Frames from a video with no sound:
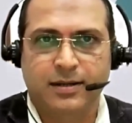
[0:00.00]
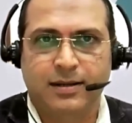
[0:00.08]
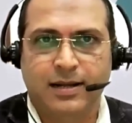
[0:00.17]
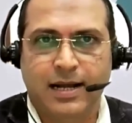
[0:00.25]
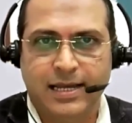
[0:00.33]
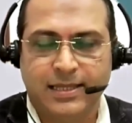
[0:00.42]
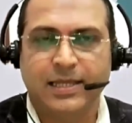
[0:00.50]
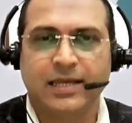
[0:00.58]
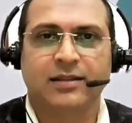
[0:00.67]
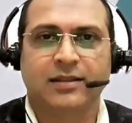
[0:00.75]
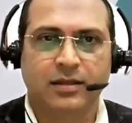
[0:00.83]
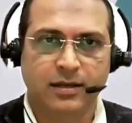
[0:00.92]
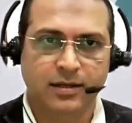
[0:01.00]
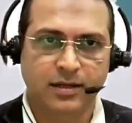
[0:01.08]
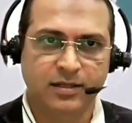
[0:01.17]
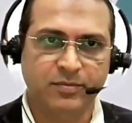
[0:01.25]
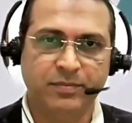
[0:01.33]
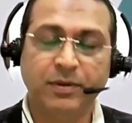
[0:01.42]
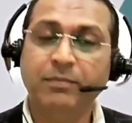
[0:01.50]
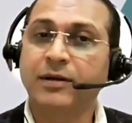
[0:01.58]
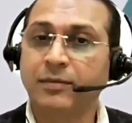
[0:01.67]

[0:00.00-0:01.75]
I think other people,